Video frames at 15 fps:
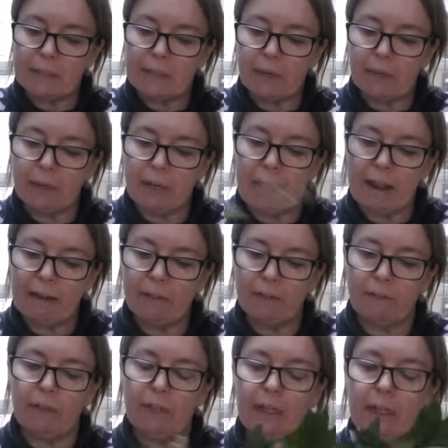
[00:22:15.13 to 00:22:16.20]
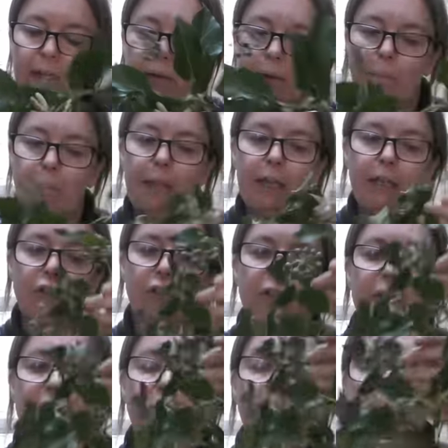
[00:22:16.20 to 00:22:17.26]
Now again, the
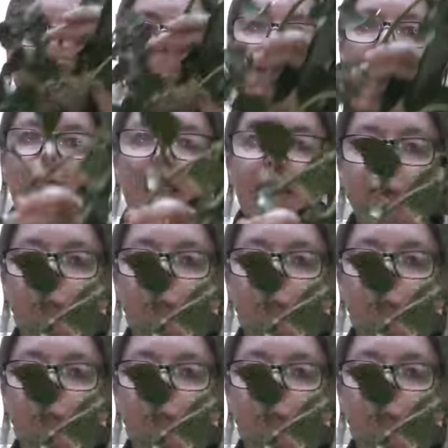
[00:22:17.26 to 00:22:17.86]
pigeons in particular